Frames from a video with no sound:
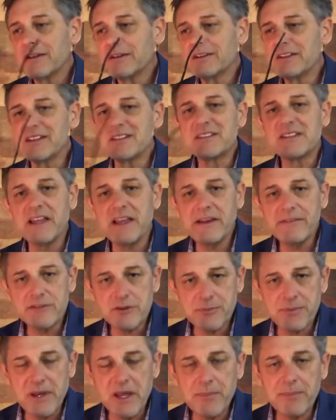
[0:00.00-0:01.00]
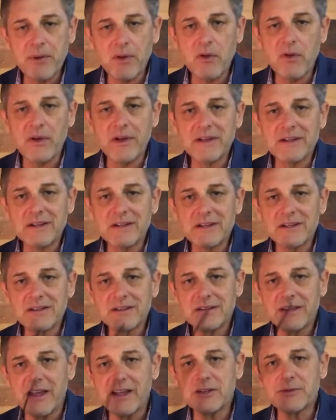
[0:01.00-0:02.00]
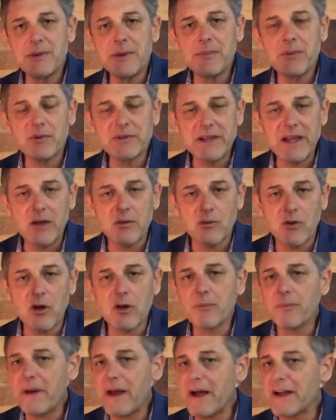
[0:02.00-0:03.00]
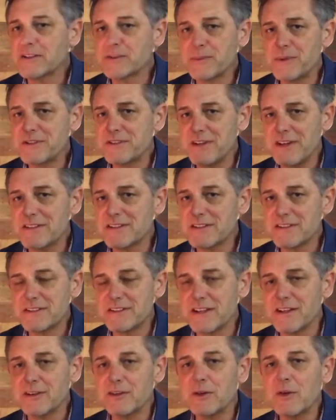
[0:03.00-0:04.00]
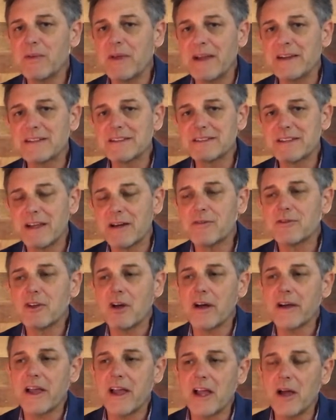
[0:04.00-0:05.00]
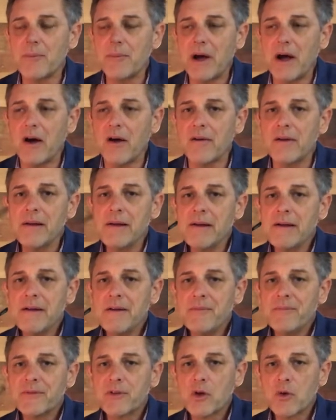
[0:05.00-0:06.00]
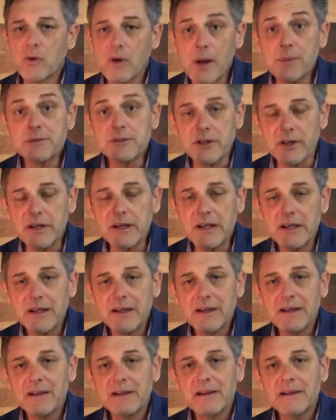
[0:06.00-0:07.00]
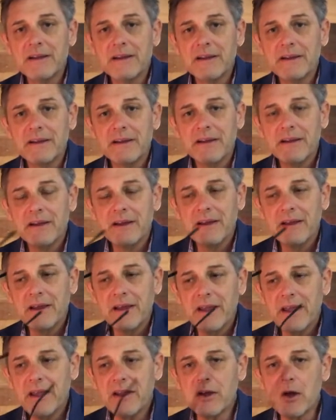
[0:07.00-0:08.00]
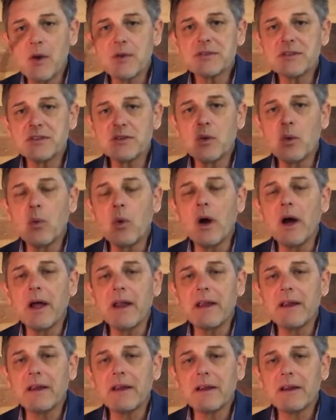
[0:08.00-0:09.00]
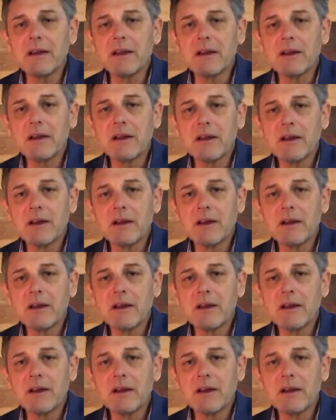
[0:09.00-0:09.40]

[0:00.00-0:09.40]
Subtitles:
deceives people and takes people down wrong paths, but Jesus didn't do that. Instead of talking about corruption, he goes into what